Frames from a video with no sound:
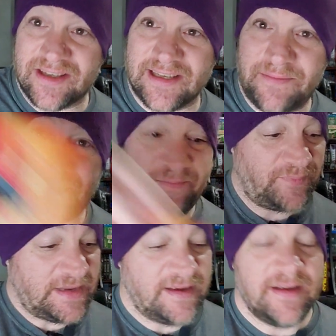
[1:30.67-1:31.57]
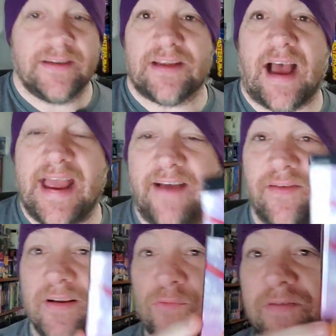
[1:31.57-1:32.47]
slip. I
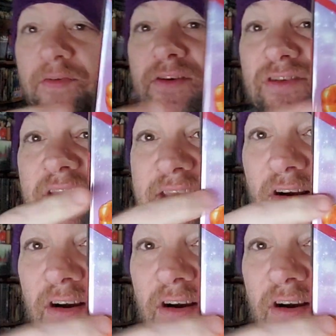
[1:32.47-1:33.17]
have reversed the